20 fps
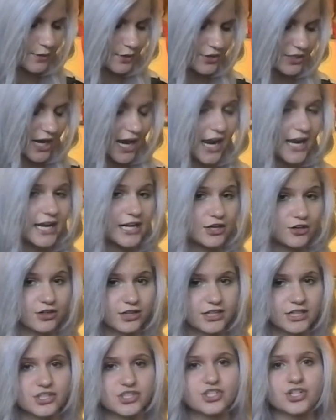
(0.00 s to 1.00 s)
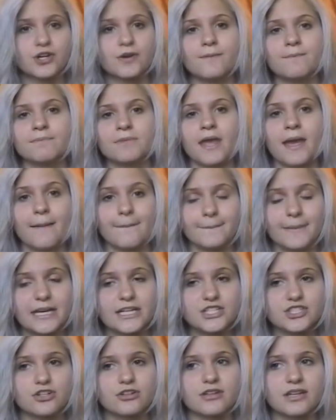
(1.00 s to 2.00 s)
your dye and your conditioner,
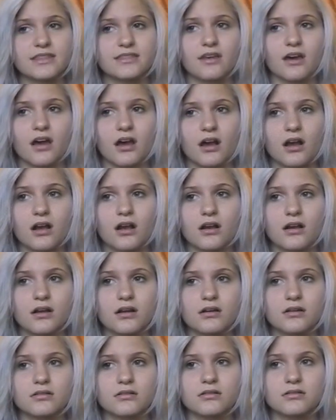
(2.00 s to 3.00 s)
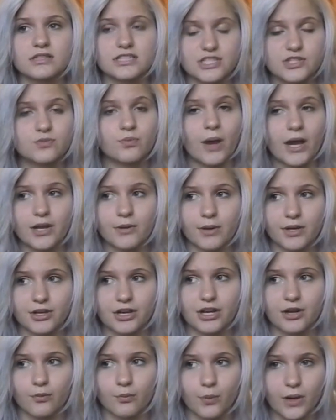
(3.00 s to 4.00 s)
make sure that this is why you want your
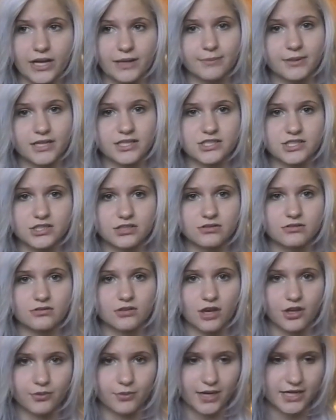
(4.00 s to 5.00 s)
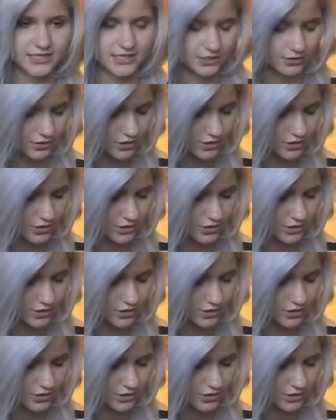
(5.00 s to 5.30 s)
hair white, because otherwise it'll